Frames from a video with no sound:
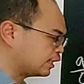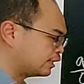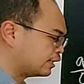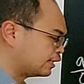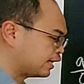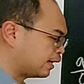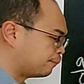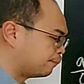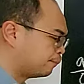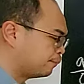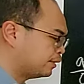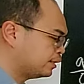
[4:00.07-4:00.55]

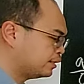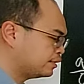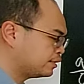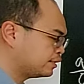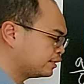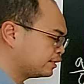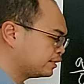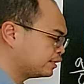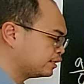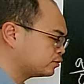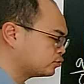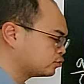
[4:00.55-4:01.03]
number
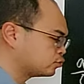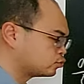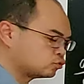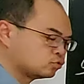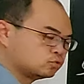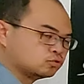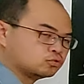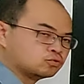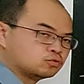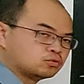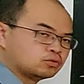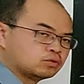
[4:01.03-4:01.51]
near to
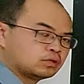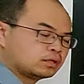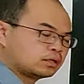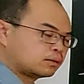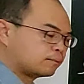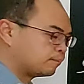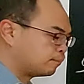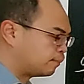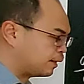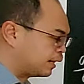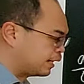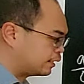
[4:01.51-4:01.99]

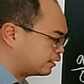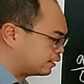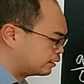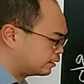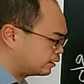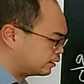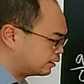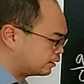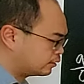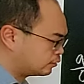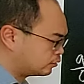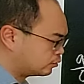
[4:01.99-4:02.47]
2,
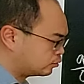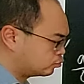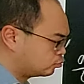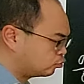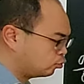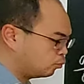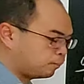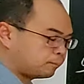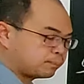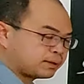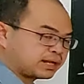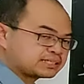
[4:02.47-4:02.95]
but
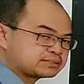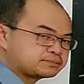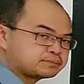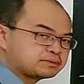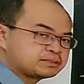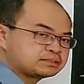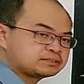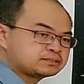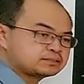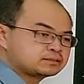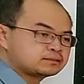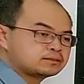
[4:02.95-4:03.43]
2 plus
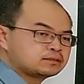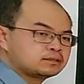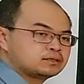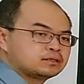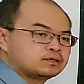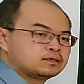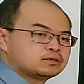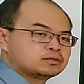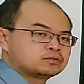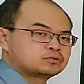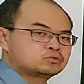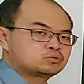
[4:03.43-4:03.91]
means
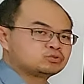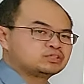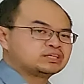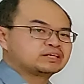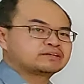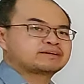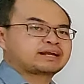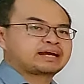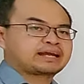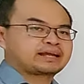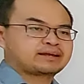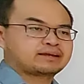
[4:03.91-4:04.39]
to
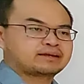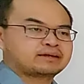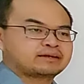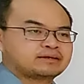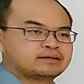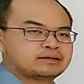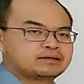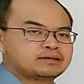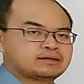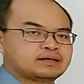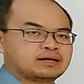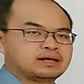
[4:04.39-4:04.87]
the right,
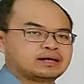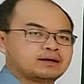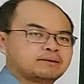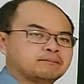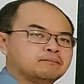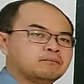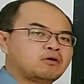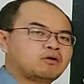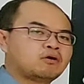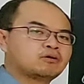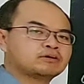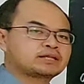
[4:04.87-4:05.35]

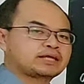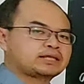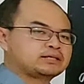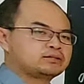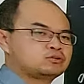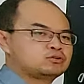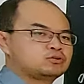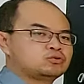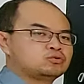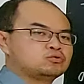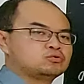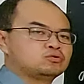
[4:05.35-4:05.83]
more
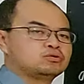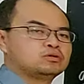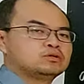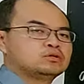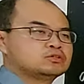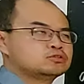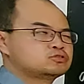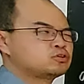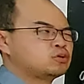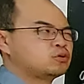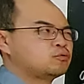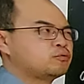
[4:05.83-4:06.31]
than 2.
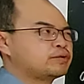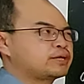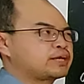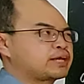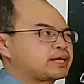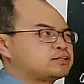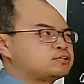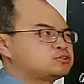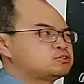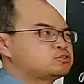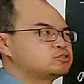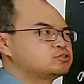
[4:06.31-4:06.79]
So we
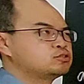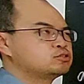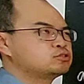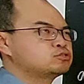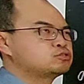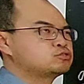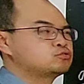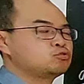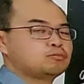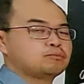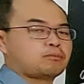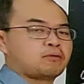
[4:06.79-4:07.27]
can choose
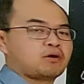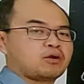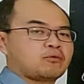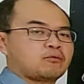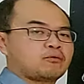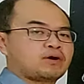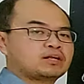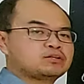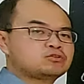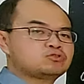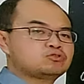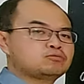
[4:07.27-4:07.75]

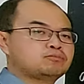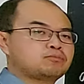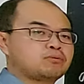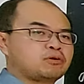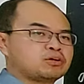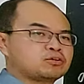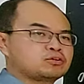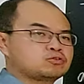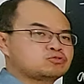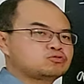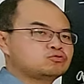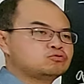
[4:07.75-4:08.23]
2.1,
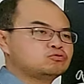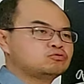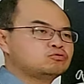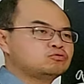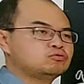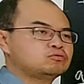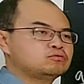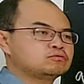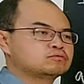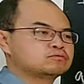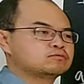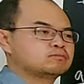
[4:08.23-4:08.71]

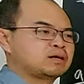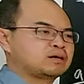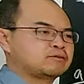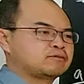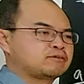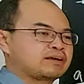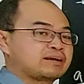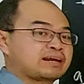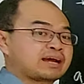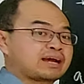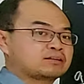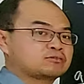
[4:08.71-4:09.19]
2.2, but
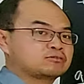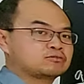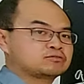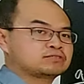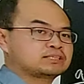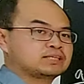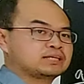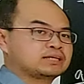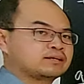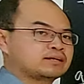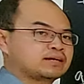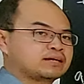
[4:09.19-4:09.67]
very hard to
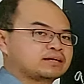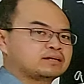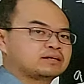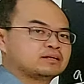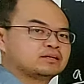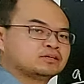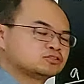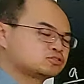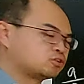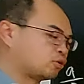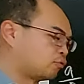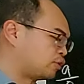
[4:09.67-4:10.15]
think, right?
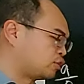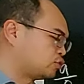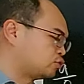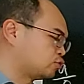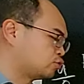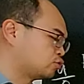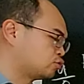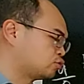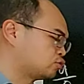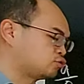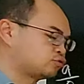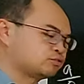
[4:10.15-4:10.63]
So we
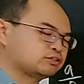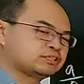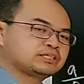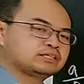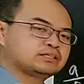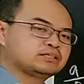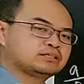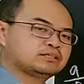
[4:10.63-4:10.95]
choose 3.